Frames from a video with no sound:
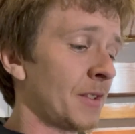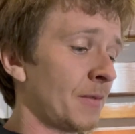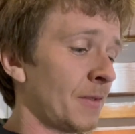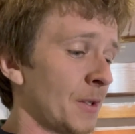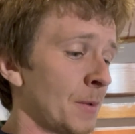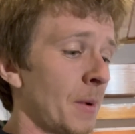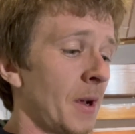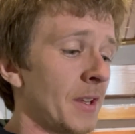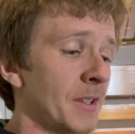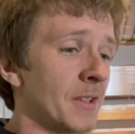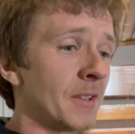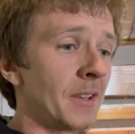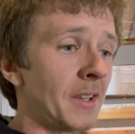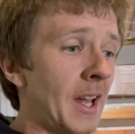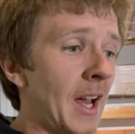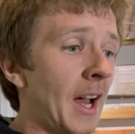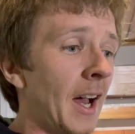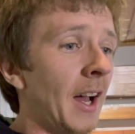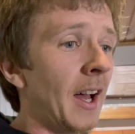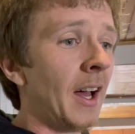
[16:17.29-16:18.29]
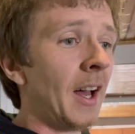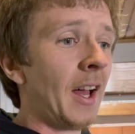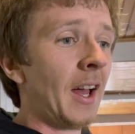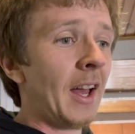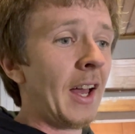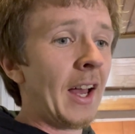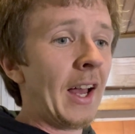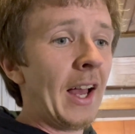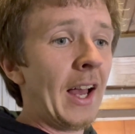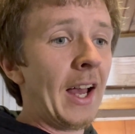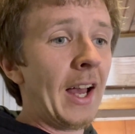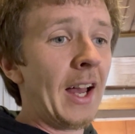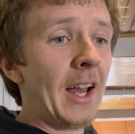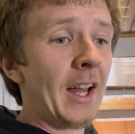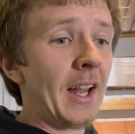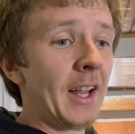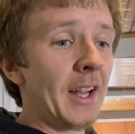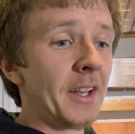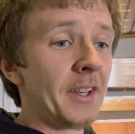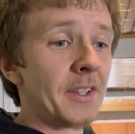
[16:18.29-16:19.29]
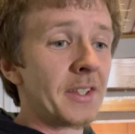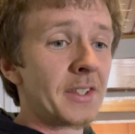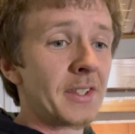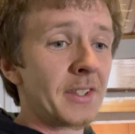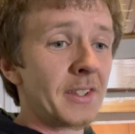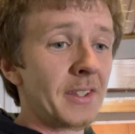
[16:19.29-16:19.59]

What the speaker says: for sponsoring that, and